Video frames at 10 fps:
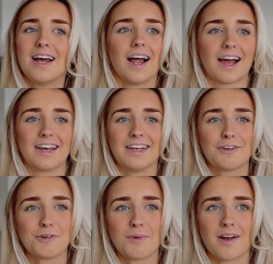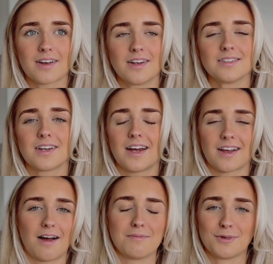Like, I need new work clothes, I
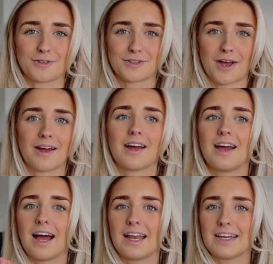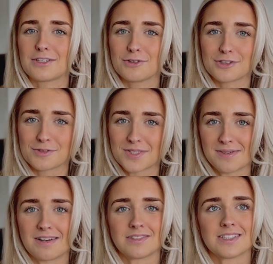can't bother to go. I need to order some gym
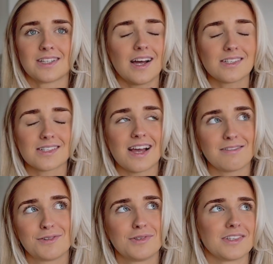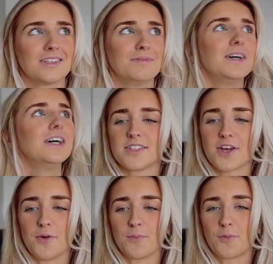outfits, I just haven't ordered them.
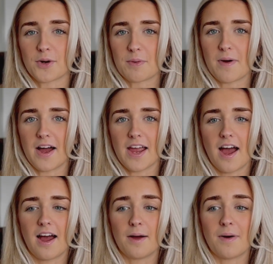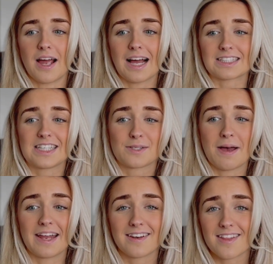So what do we buy? I actually
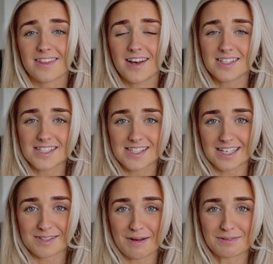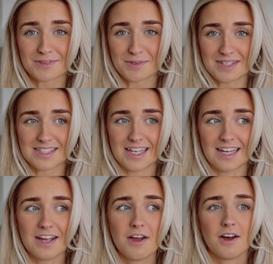spent
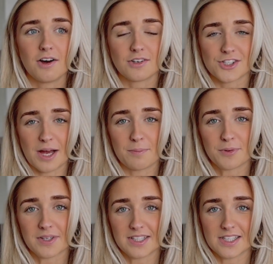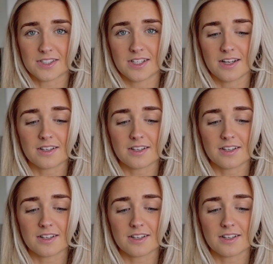£36.20 on shampoo and conditioner.